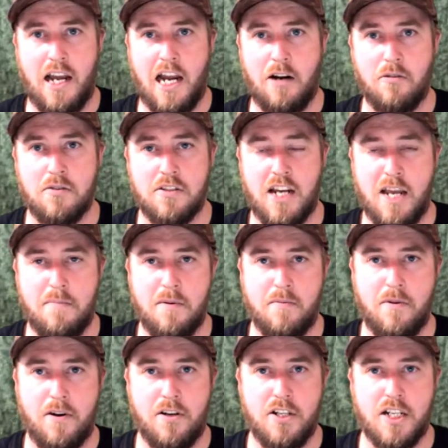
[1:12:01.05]
aquascaping
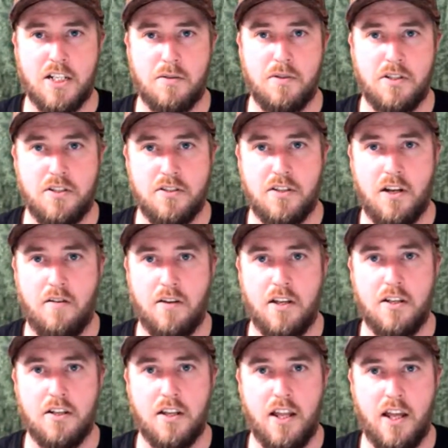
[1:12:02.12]
projects, which is going
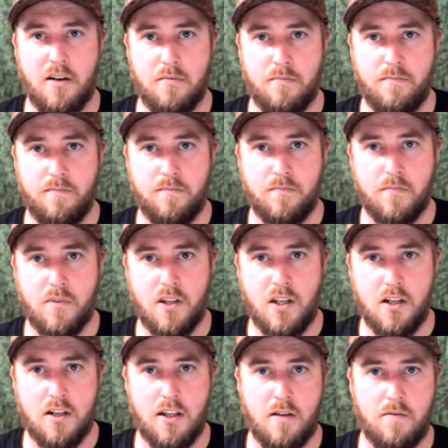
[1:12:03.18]
into that
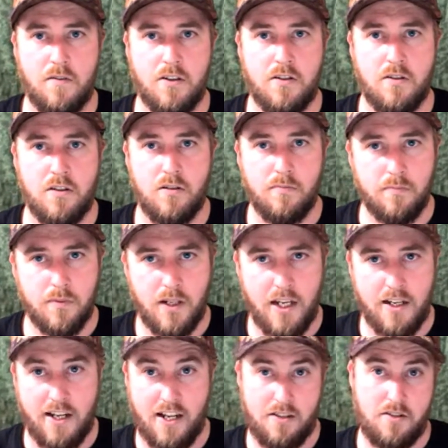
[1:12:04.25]
fish room
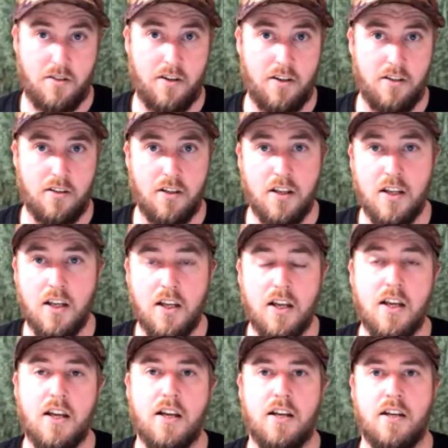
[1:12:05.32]
and outside it,
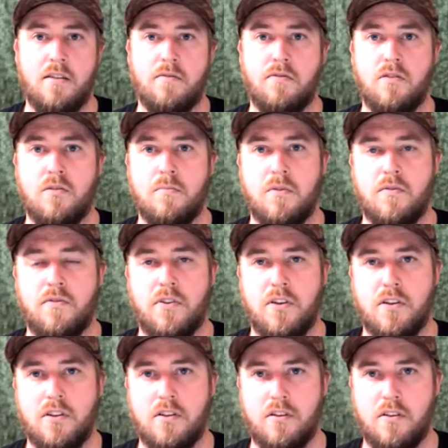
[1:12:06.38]
in form of
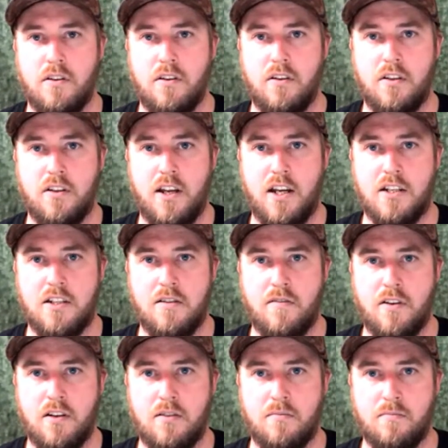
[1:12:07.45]
the native
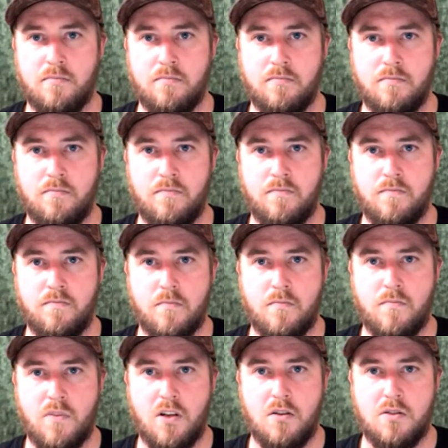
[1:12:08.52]

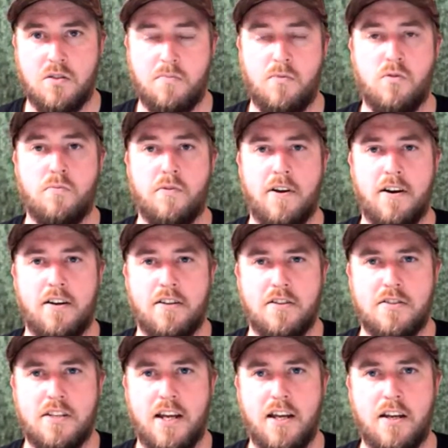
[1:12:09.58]
small
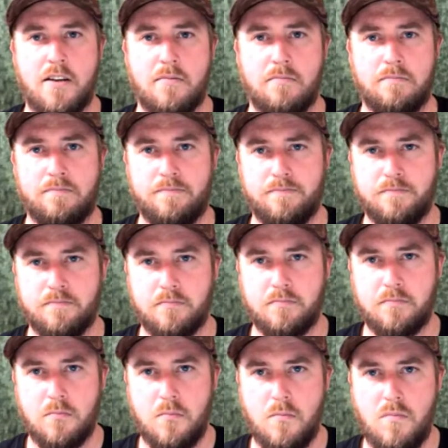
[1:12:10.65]
predators tank
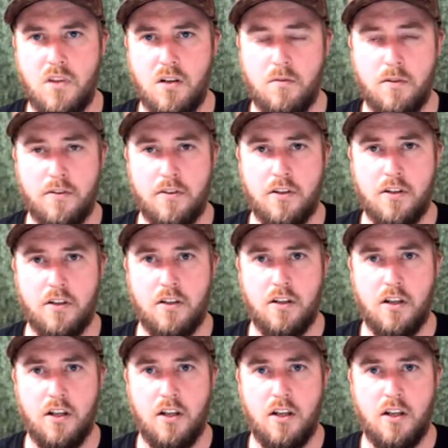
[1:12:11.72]
with the
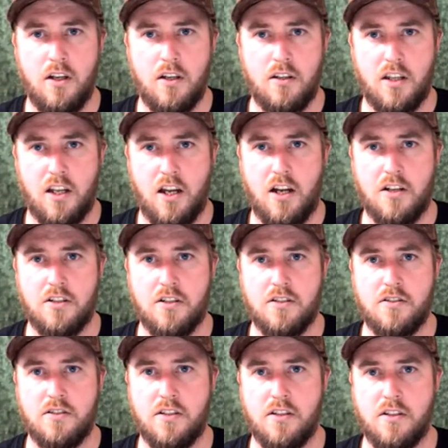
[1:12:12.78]

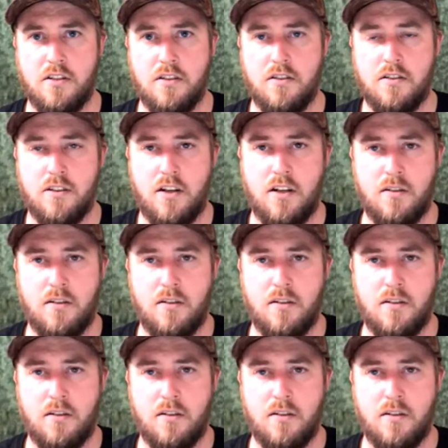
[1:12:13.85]
gudgeons and